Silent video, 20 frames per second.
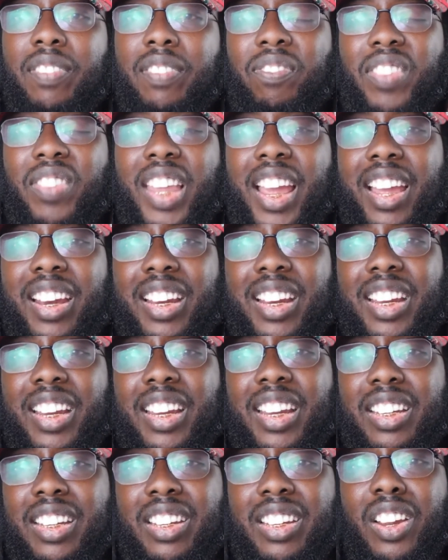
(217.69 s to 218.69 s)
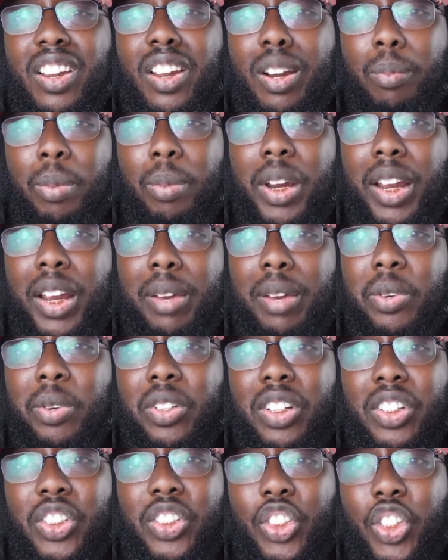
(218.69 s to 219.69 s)
that is going to be able
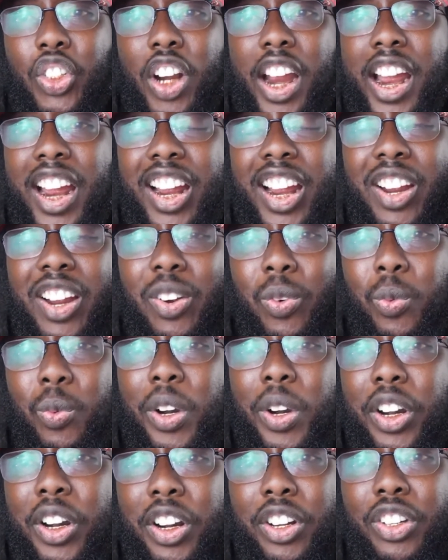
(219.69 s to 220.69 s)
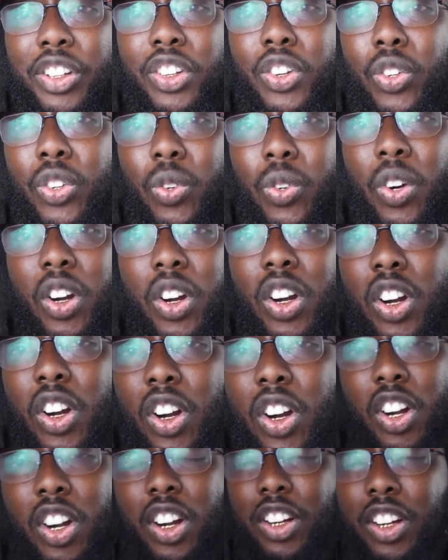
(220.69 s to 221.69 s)
to track where you
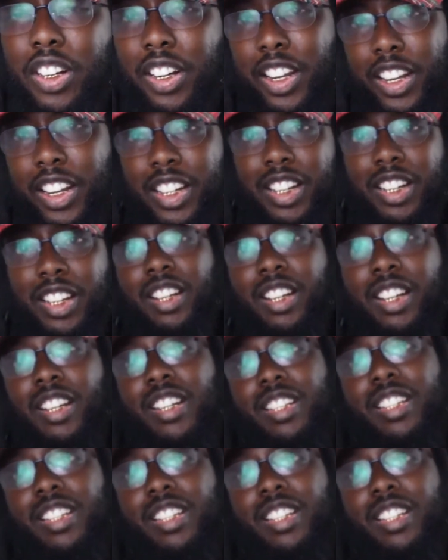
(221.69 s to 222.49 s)
are, nigga.